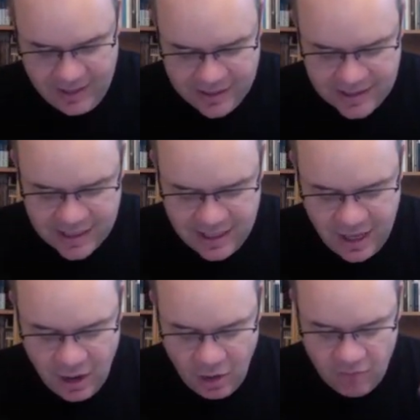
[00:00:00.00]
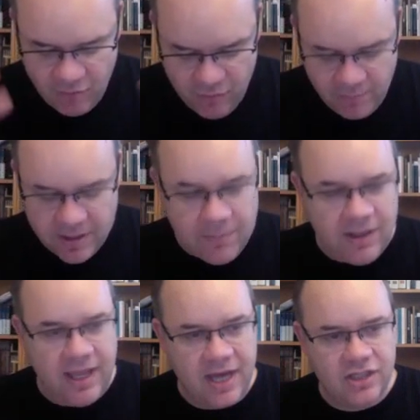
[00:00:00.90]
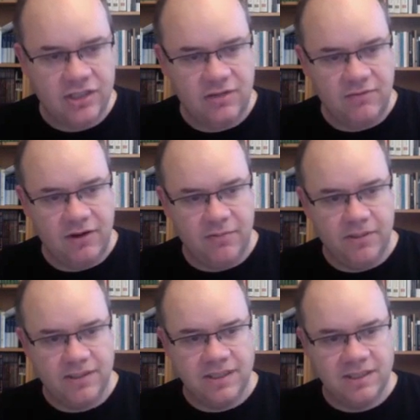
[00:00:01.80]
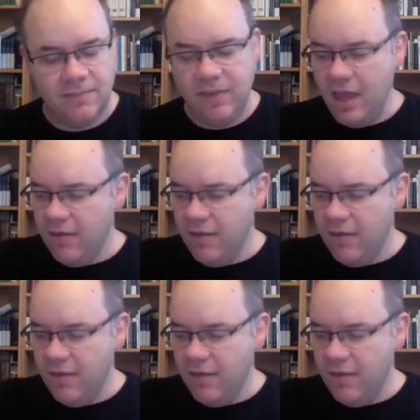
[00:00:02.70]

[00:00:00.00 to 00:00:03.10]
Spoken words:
this idea of a rapid application development system,